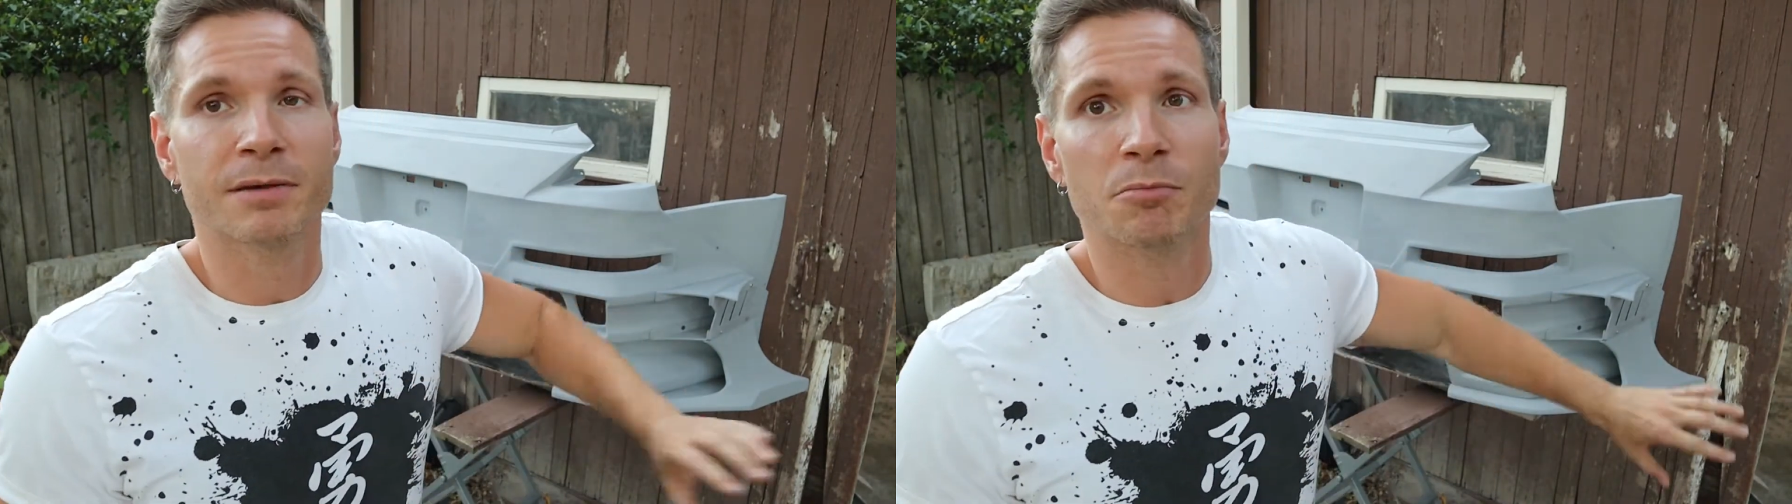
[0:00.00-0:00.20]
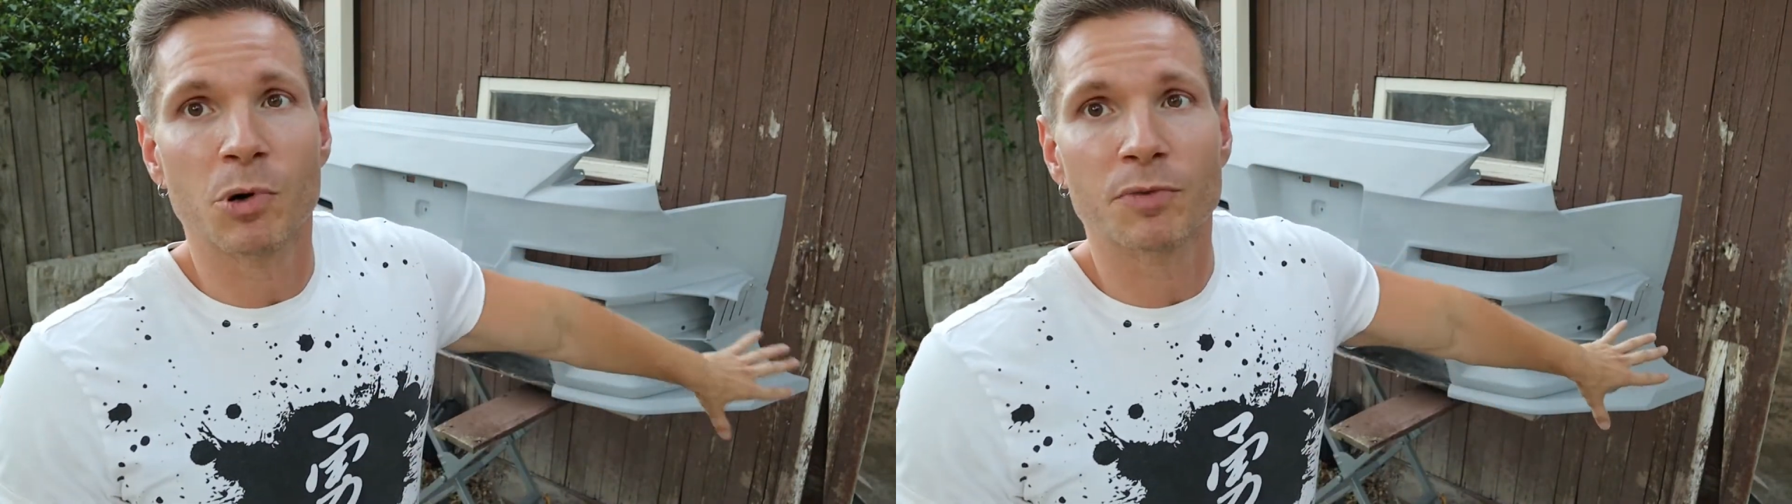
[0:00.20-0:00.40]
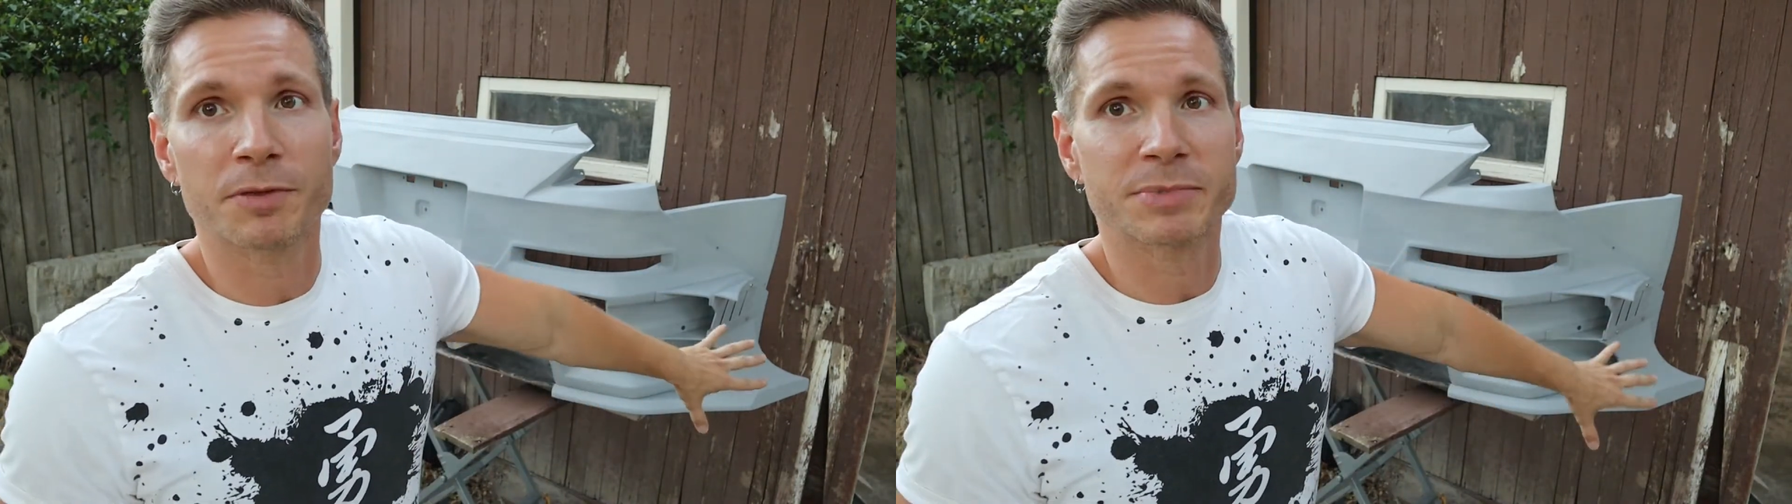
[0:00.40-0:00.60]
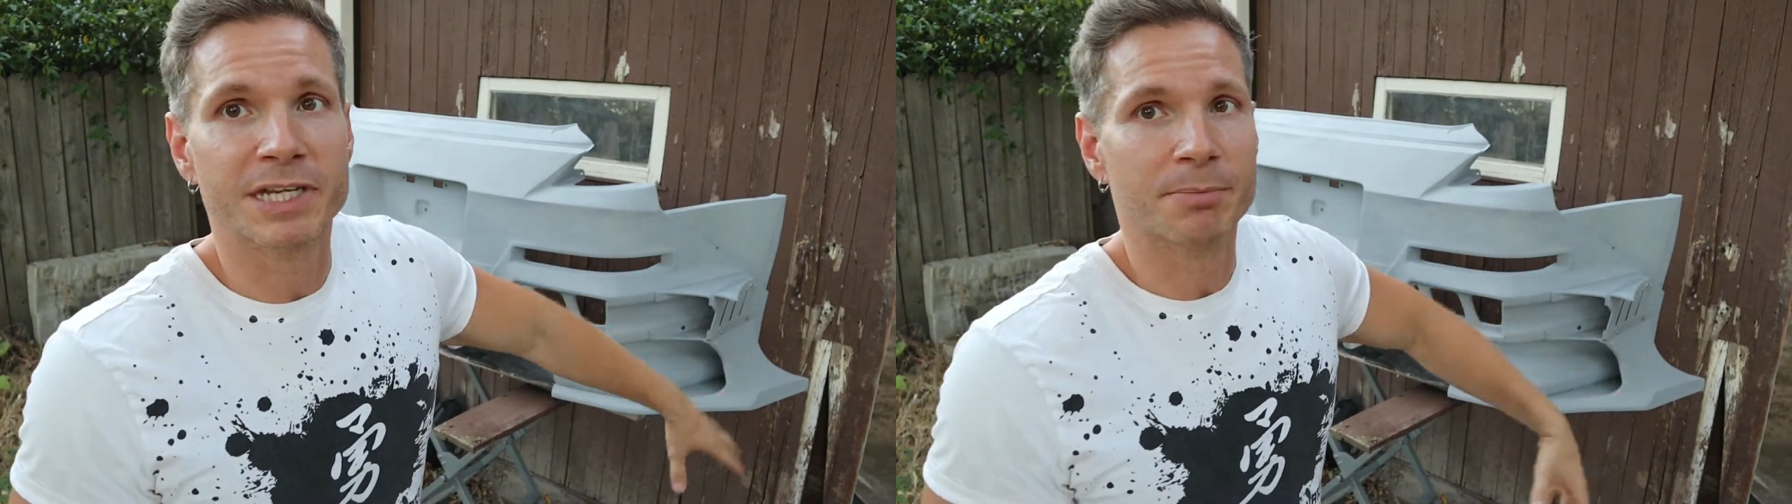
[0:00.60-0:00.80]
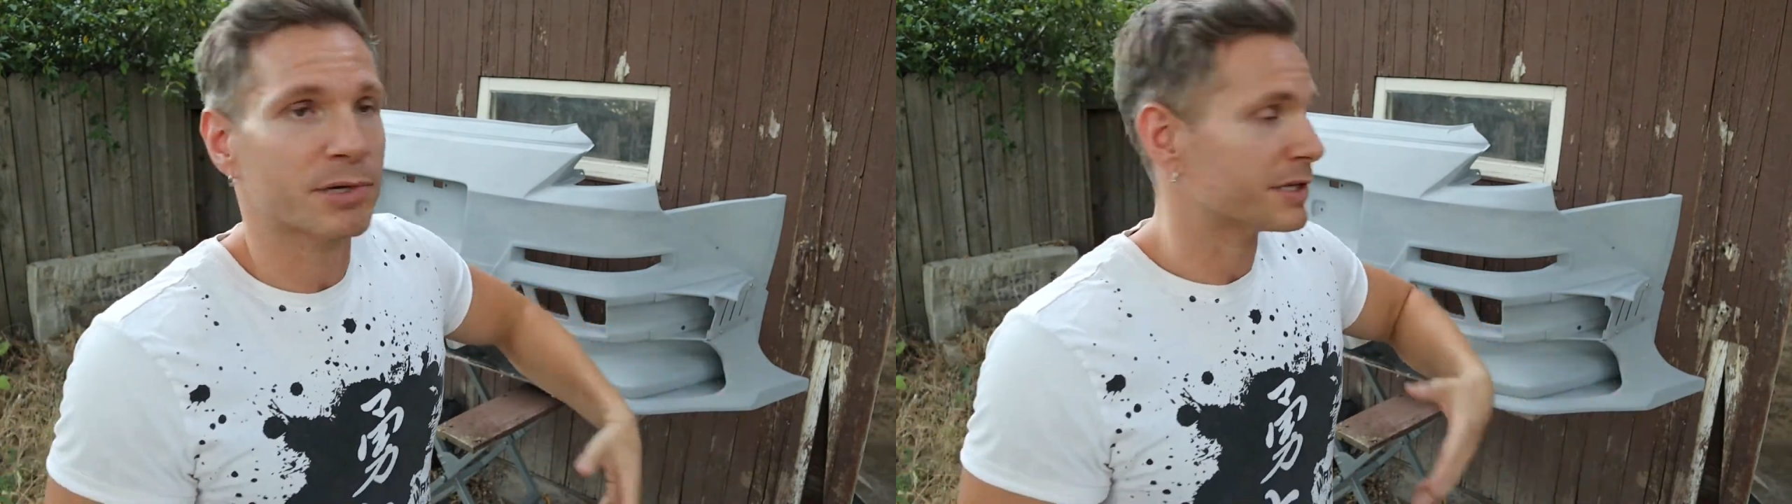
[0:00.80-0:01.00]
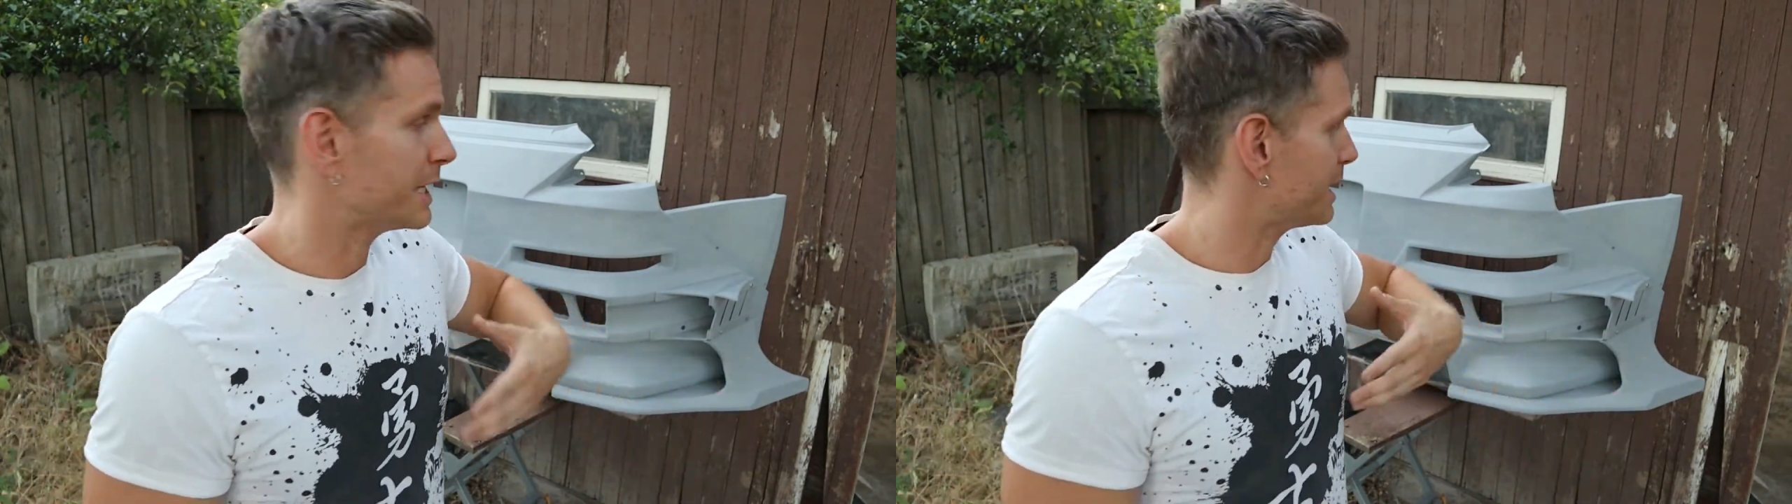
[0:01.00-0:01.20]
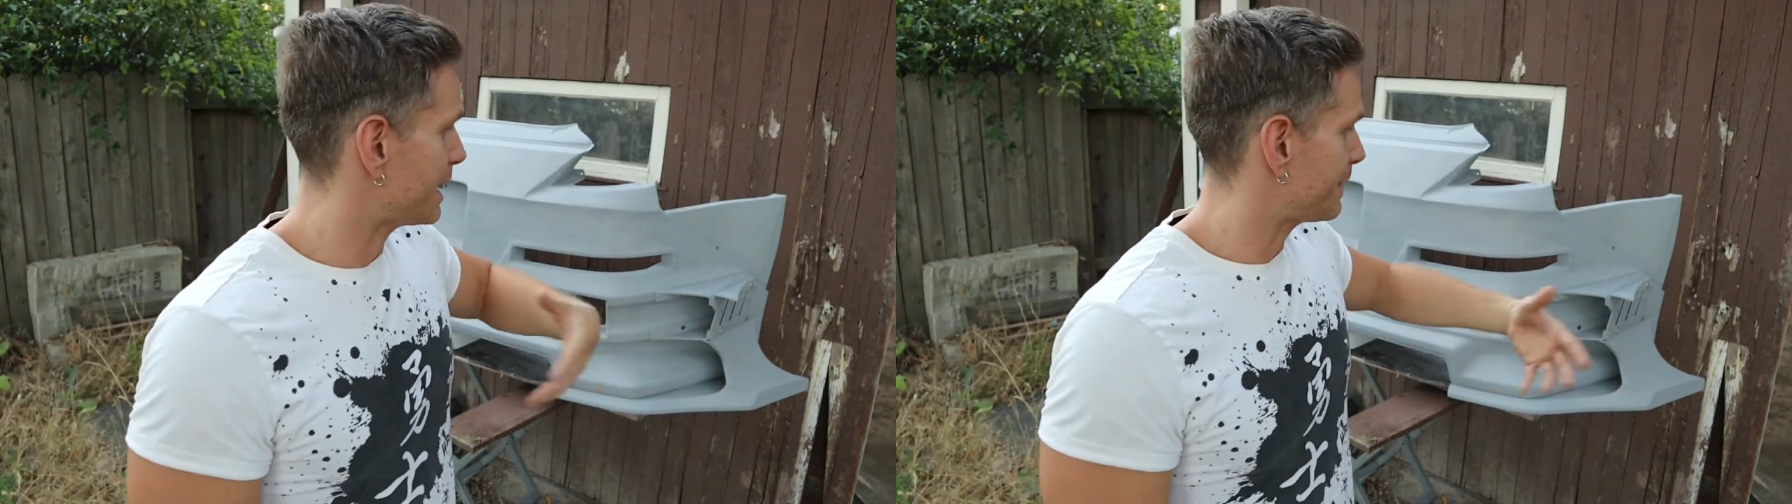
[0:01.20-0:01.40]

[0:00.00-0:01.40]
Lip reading: mold them separately,